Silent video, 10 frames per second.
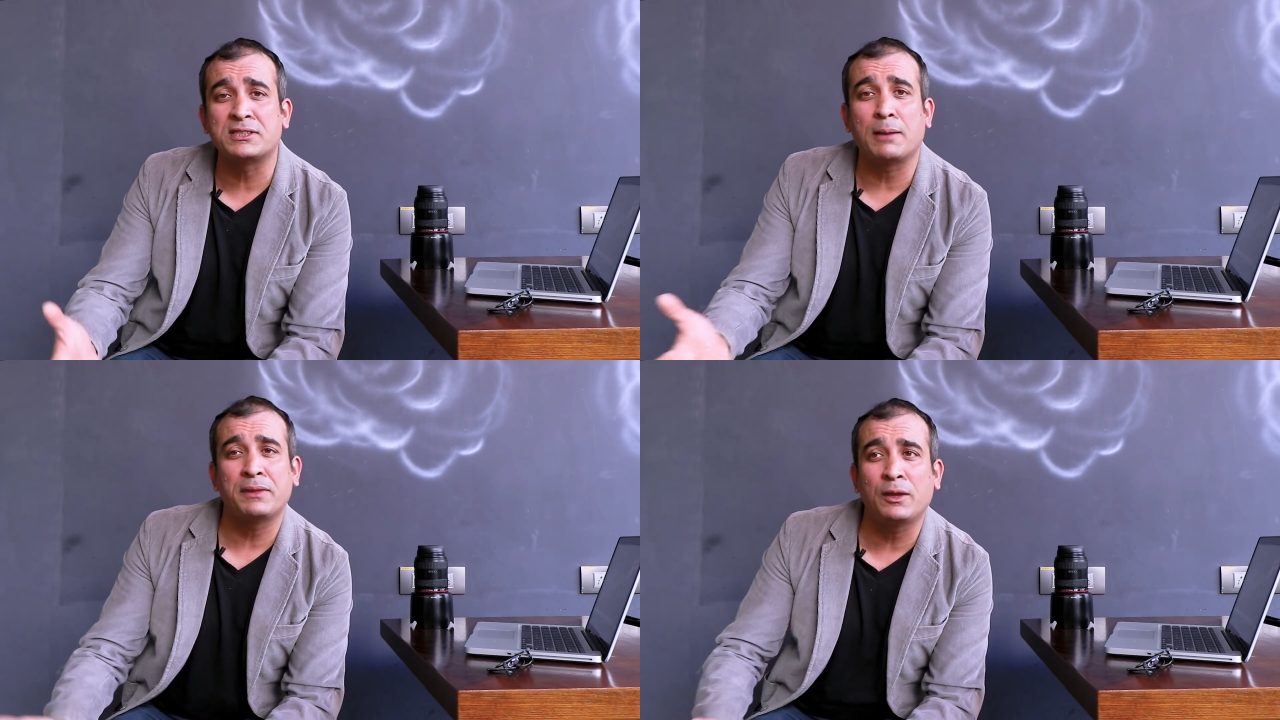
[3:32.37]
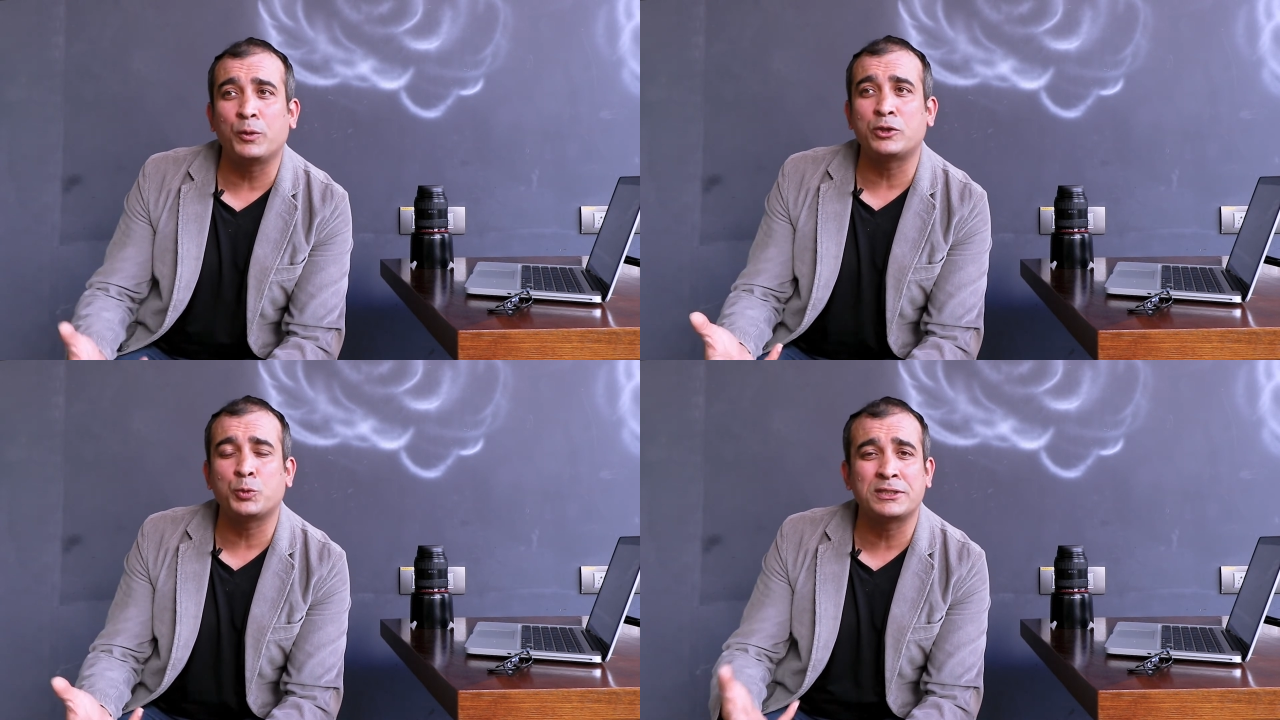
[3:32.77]
for
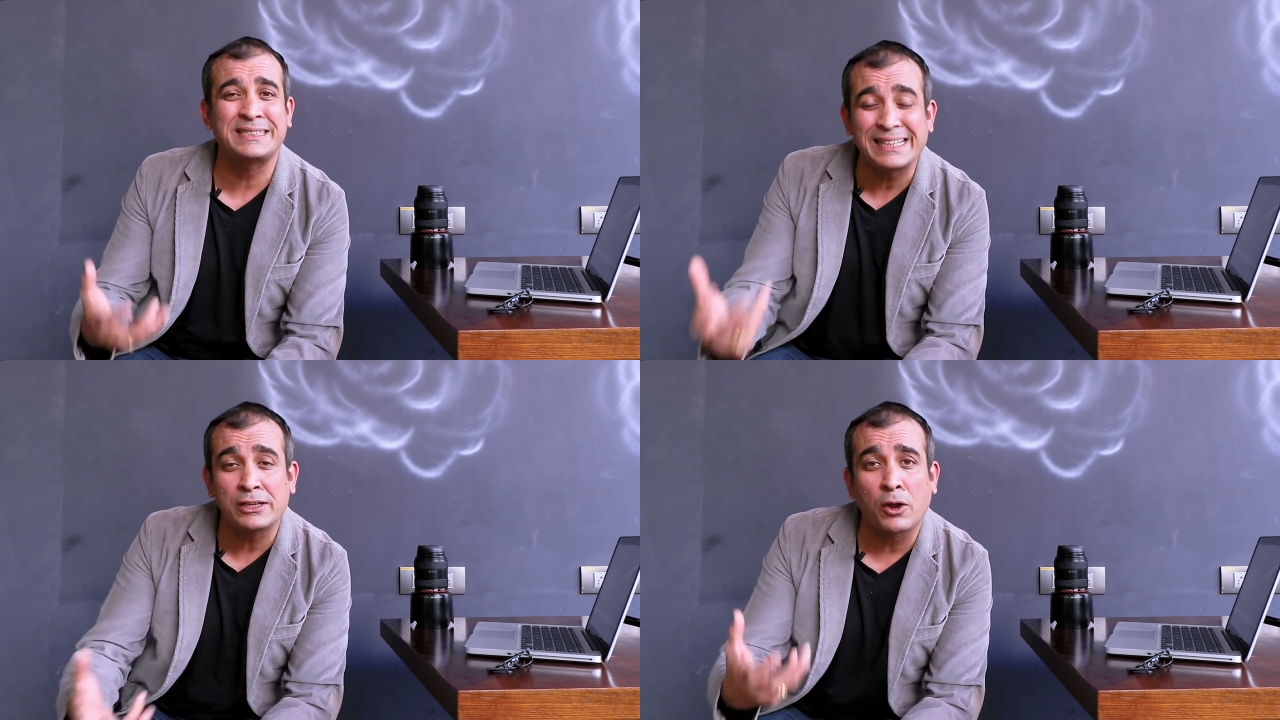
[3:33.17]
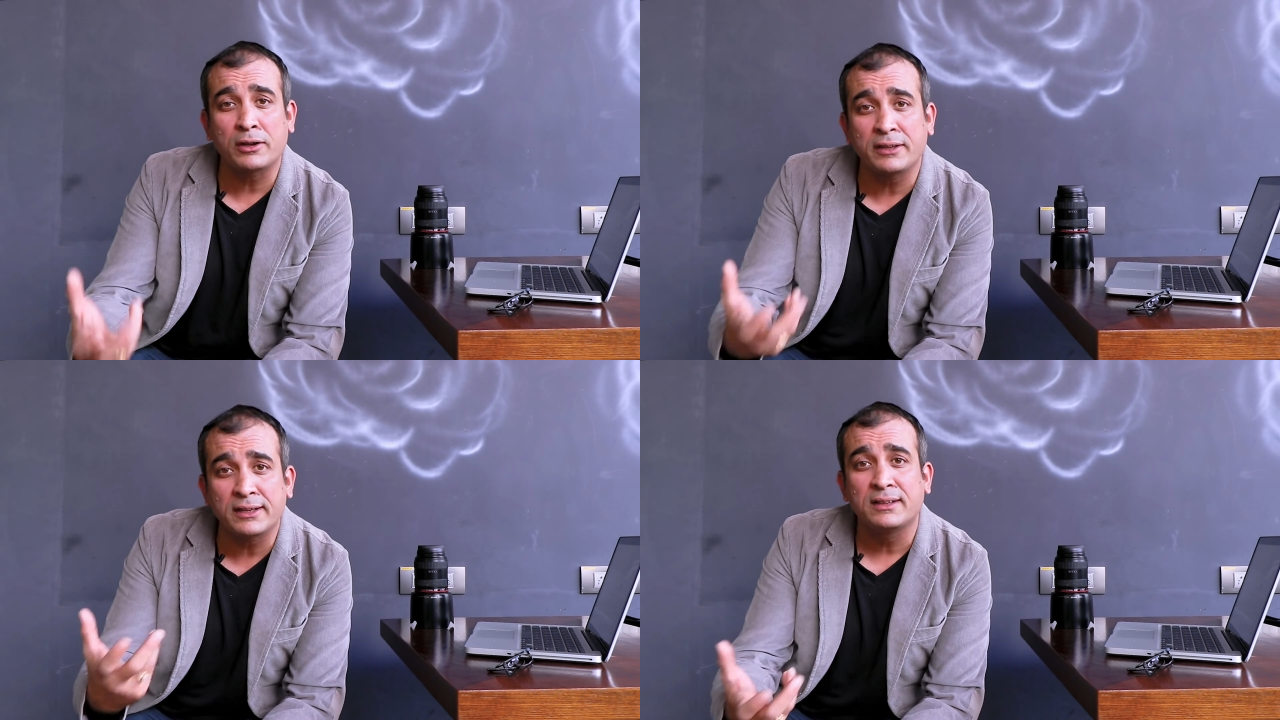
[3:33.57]
something which was still
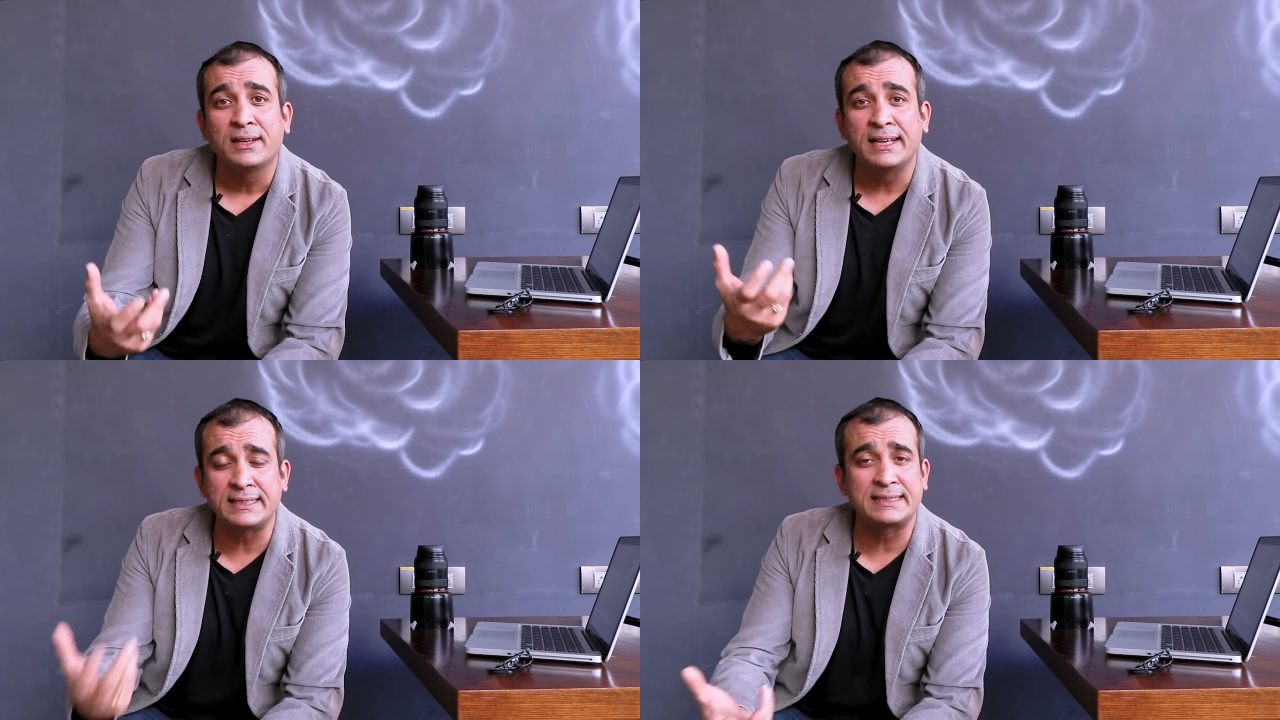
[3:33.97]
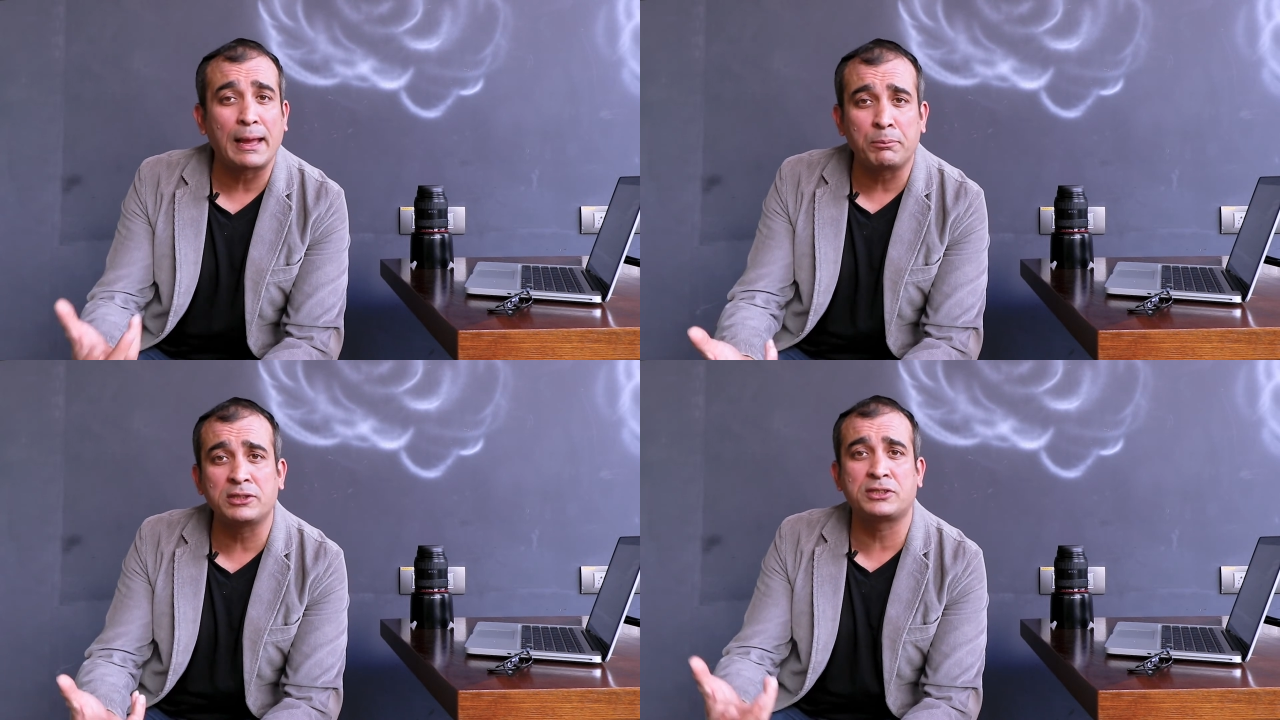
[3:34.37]
not yet
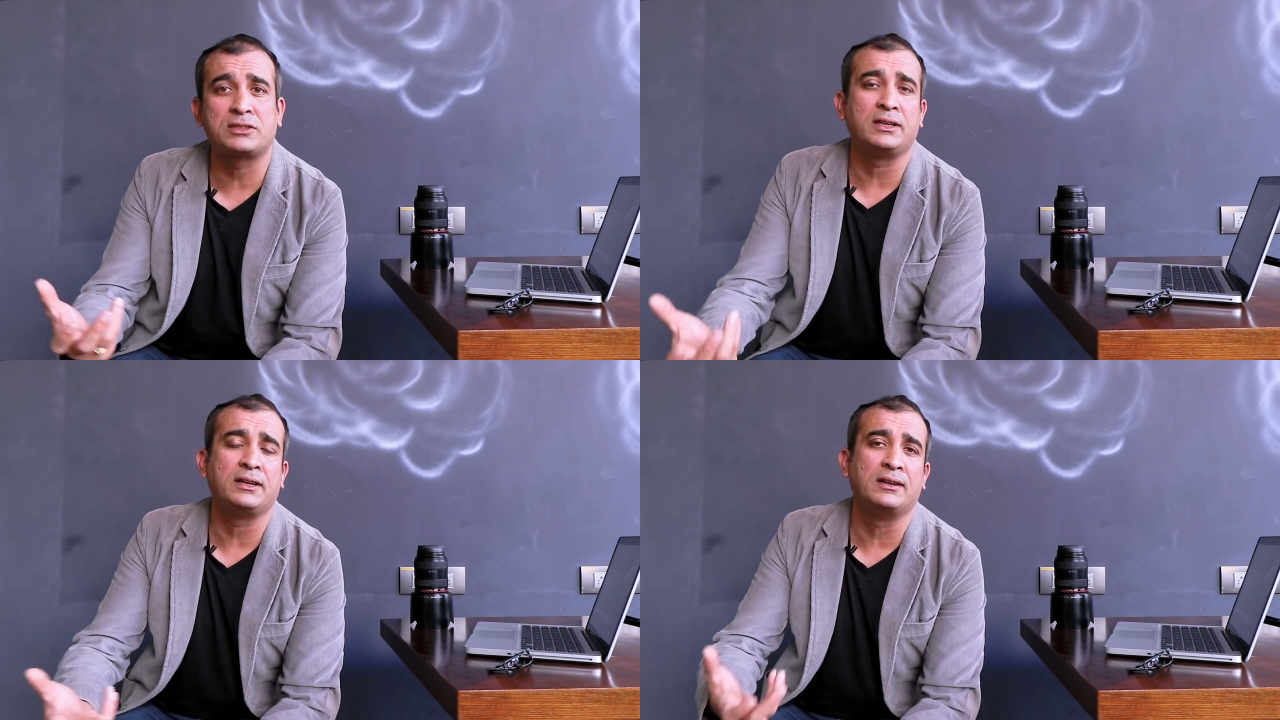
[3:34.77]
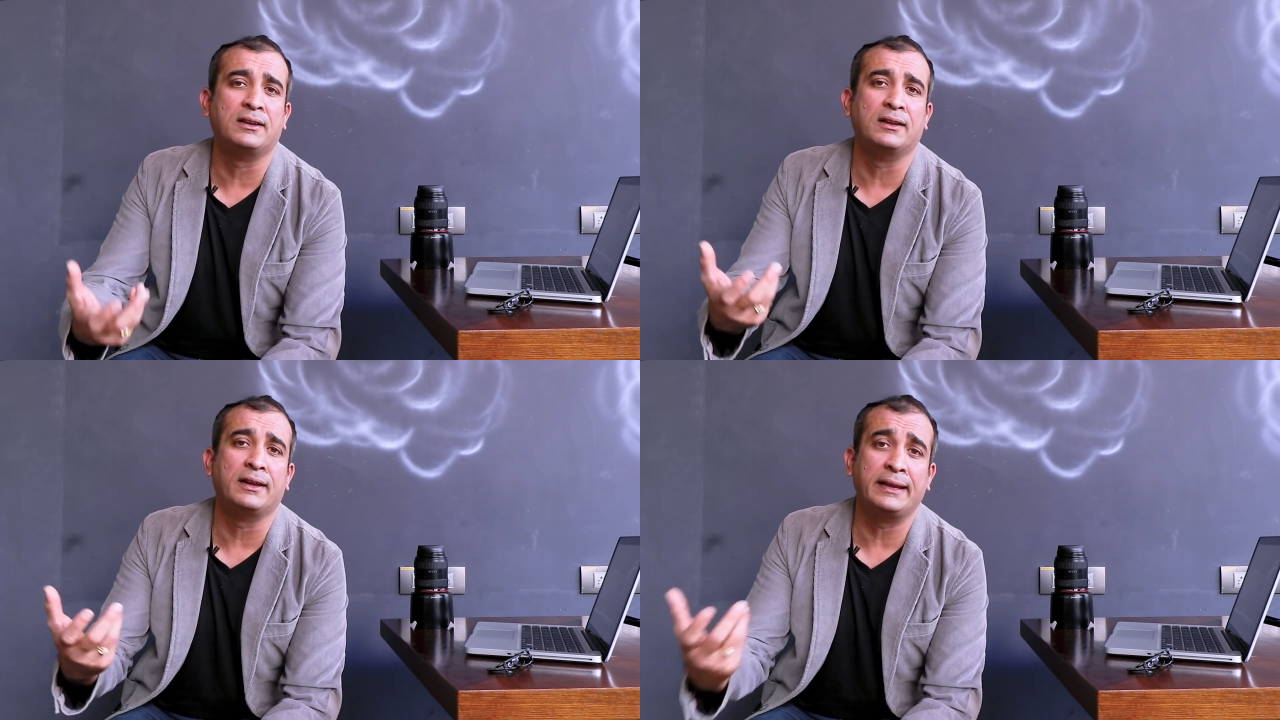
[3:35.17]
established
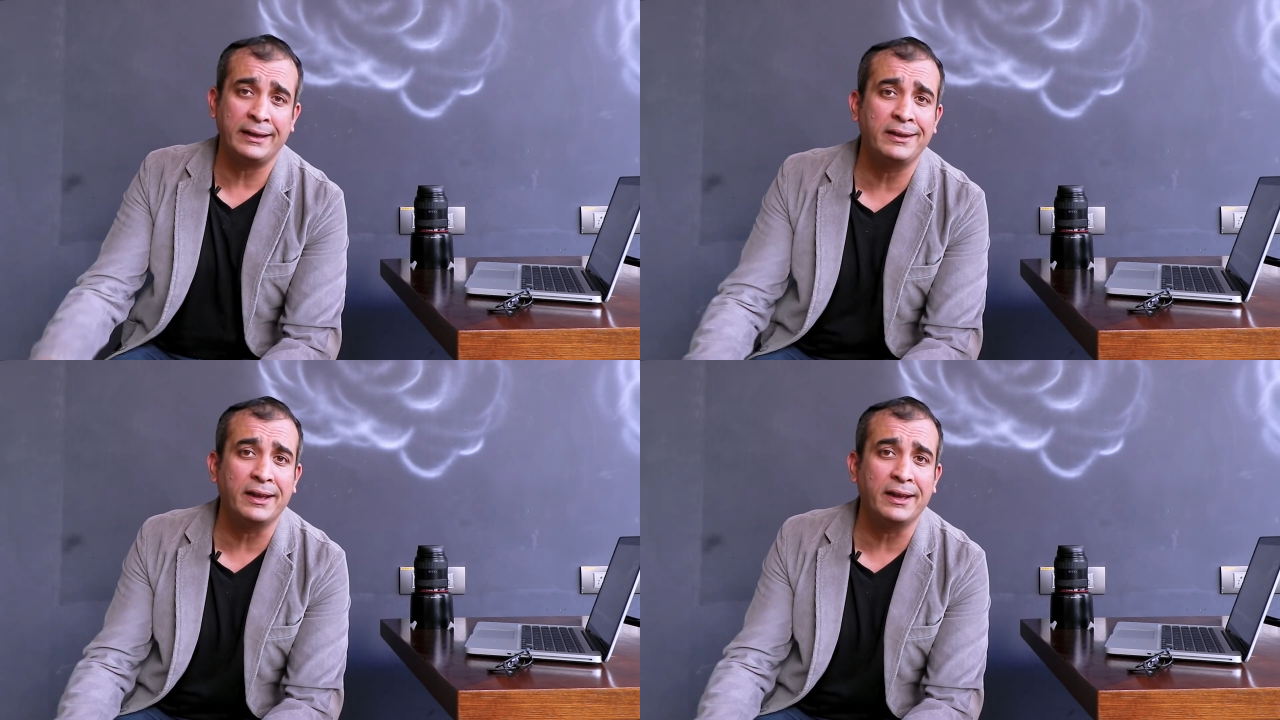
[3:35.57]
in uh, in